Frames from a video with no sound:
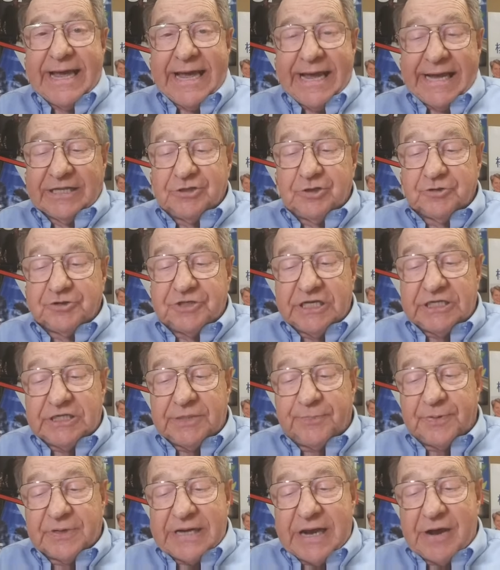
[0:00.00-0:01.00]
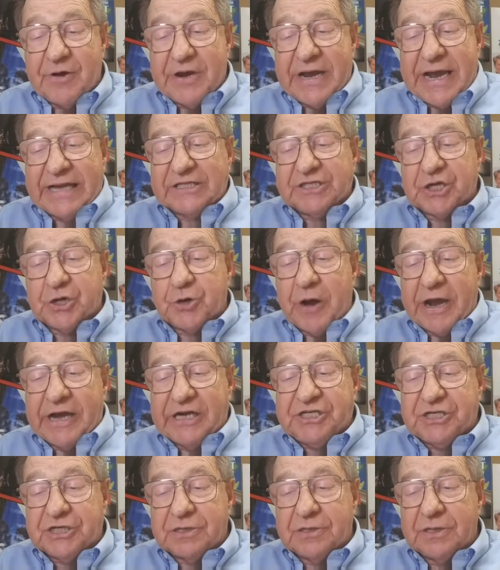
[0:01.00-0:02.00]
Interdisciplinary
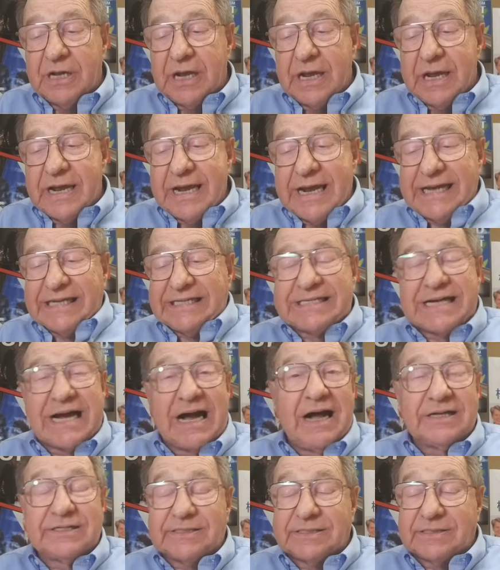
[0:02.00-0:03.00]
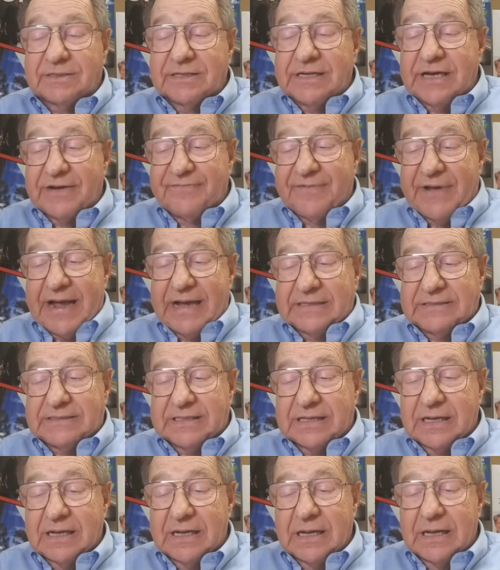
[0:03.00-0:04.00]
integration is constantly
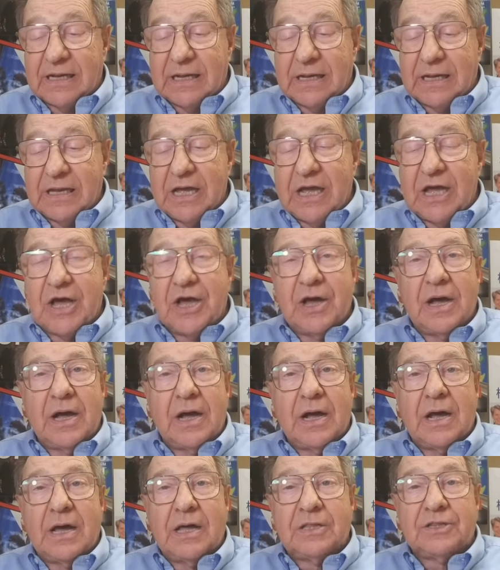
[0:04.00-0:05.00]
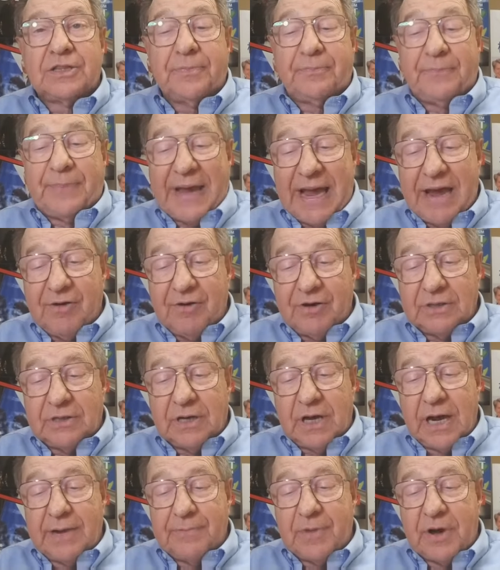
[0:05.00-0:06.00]
advancing. The
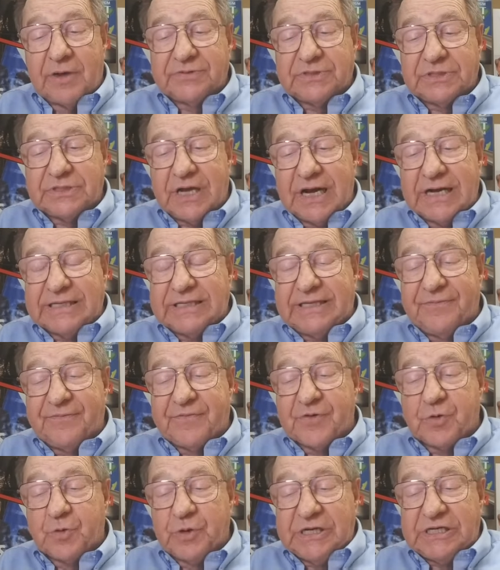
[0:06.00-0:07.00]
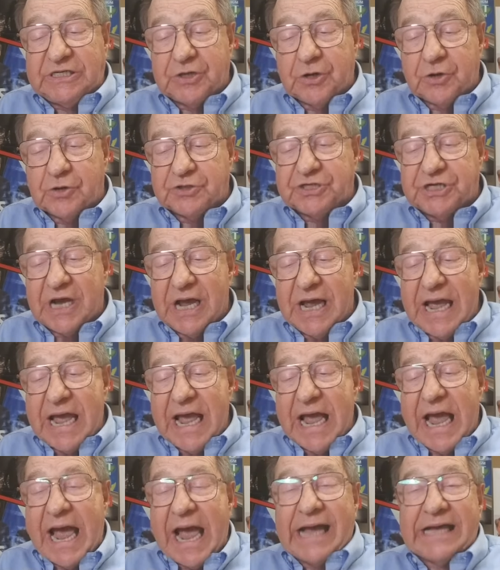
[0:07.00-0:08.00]
paradigm of scientific research
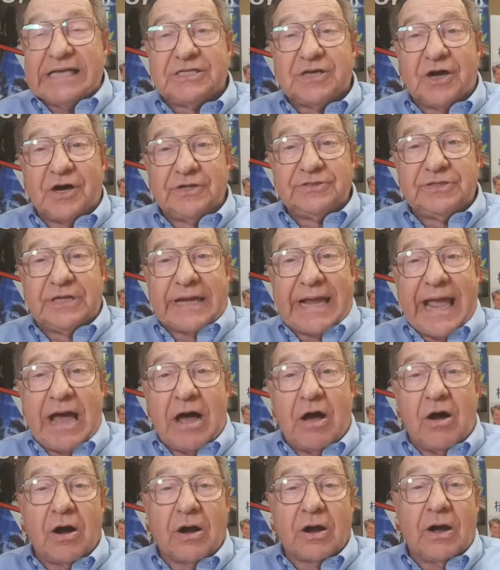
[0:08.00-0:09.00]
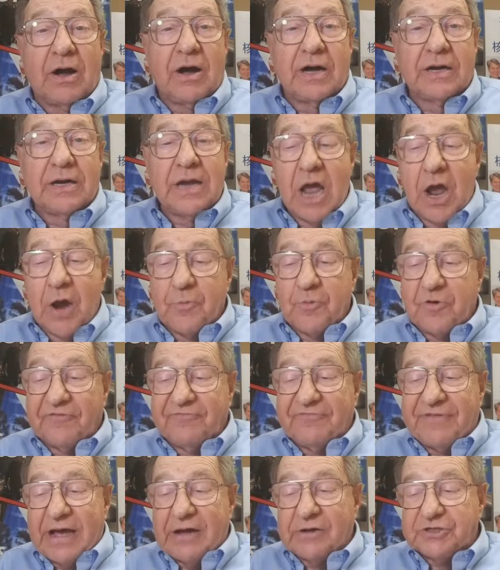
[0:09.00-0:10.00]
has undergone
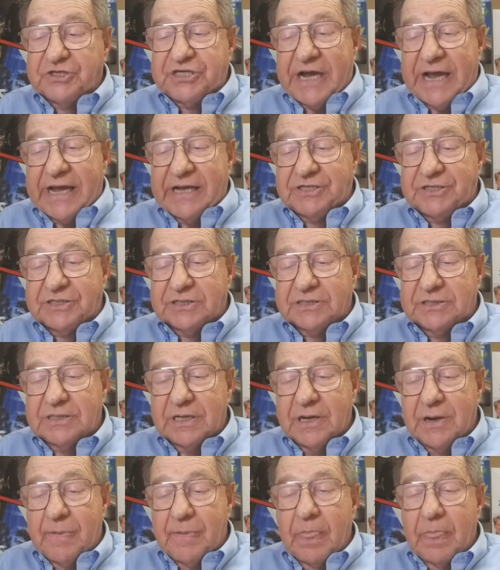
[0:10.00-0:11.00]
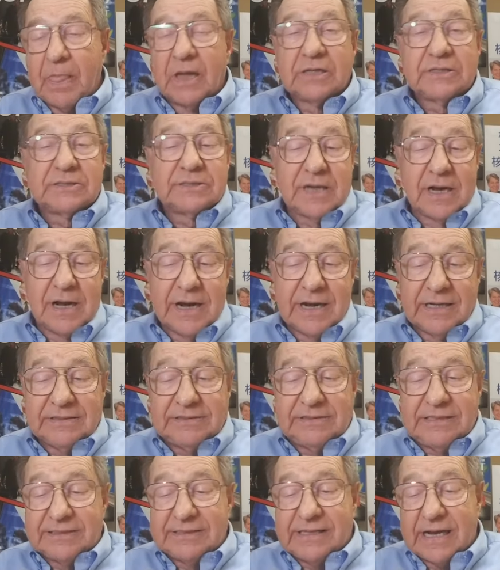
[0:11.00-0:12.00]
profound changes.
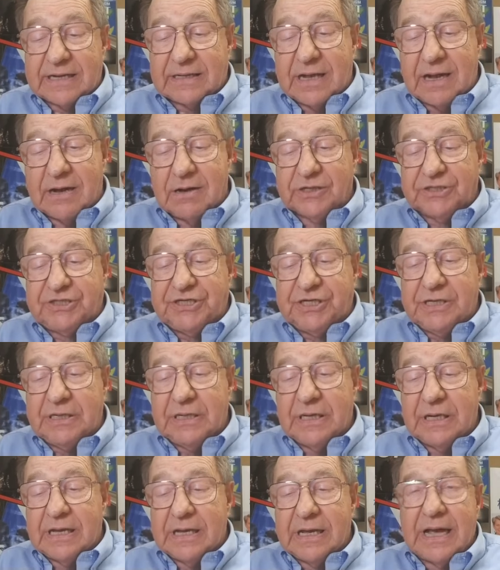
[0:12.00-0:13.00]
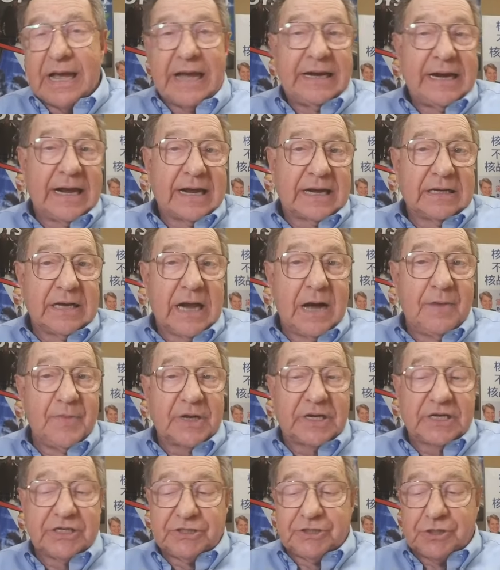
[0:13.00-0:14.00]
Science and technology and
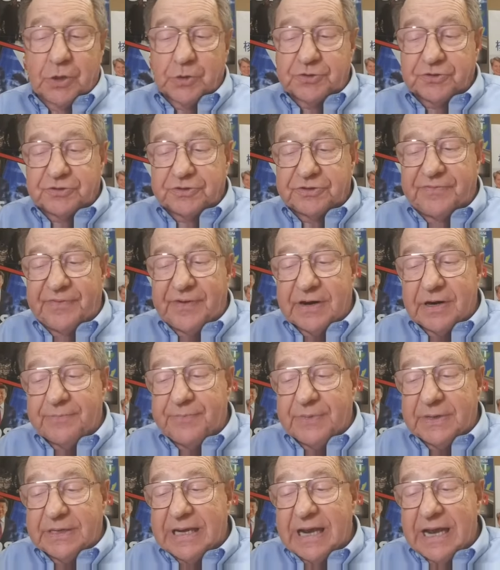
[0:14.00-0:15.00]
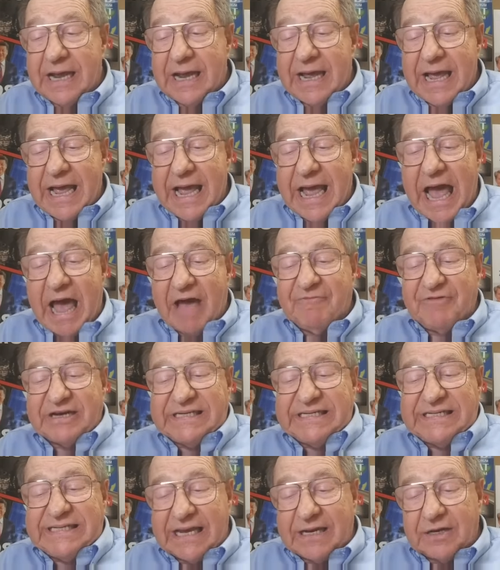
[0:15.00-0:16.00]
economic and social development have
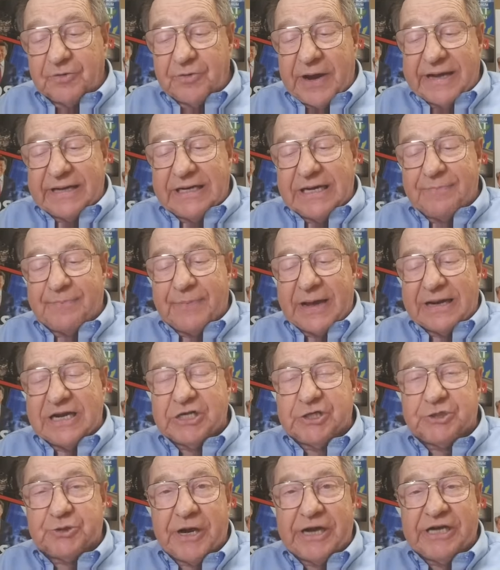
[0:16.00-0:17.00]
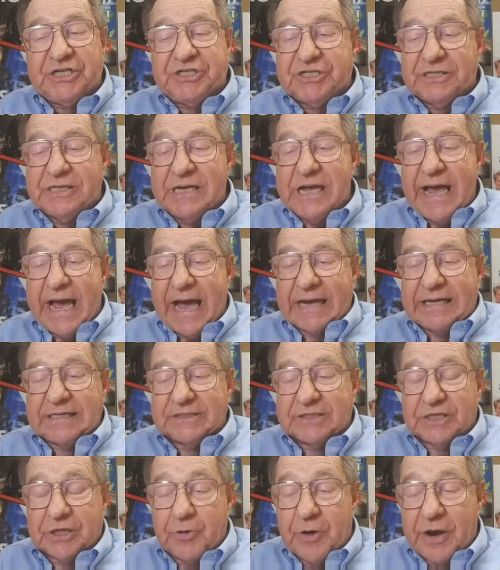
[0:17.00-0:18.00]
accelerated penetration and
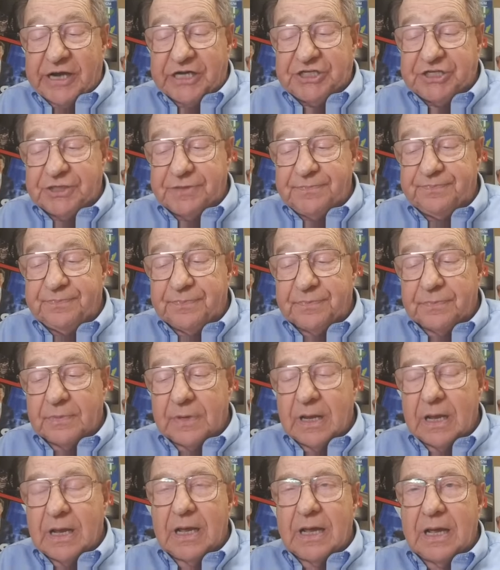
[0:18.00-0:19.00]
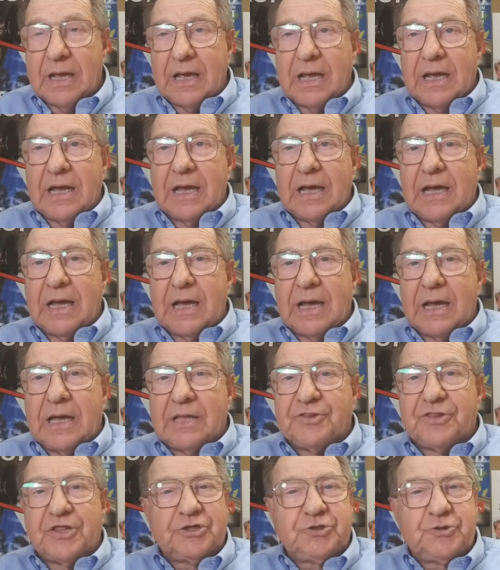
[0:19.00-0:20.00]
integration.
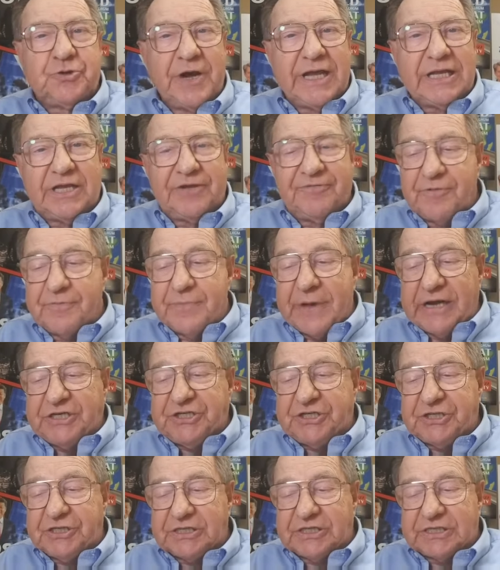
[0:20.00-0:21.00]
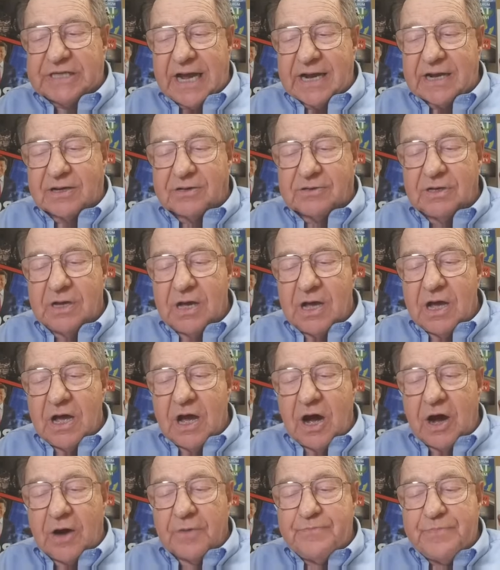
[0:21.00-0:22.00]
The transformation cycle
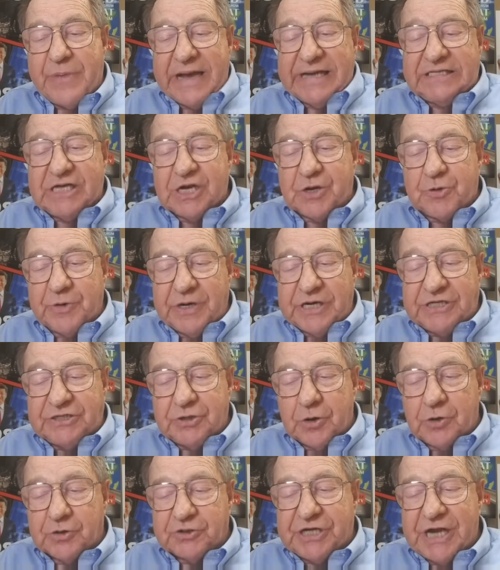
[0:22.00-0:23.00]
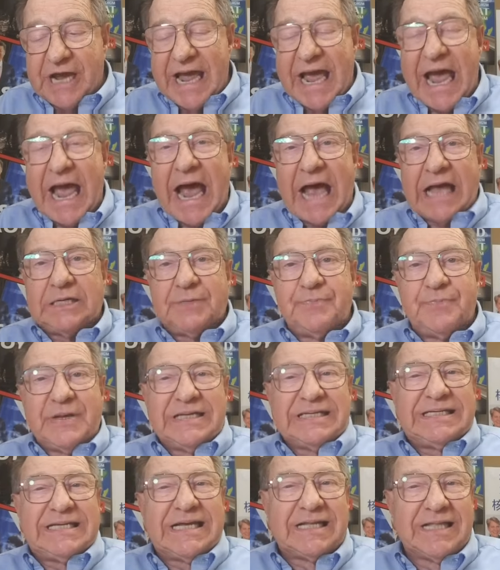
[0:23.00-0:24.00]
of basic research has
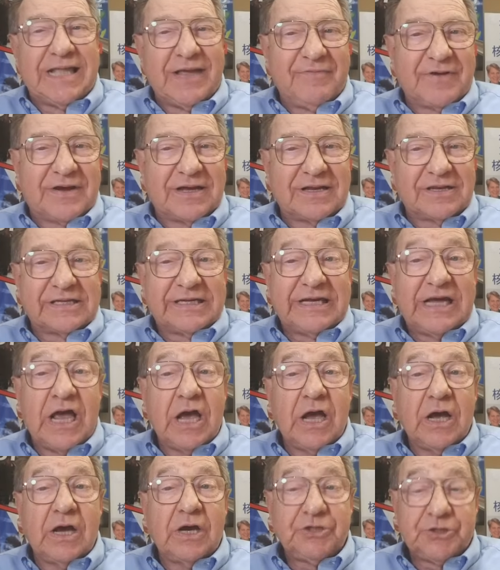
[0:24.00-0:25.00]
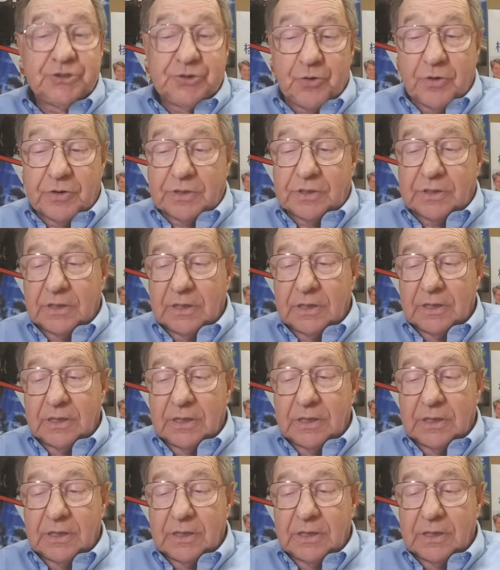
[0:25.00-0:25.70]
been significantly shortened.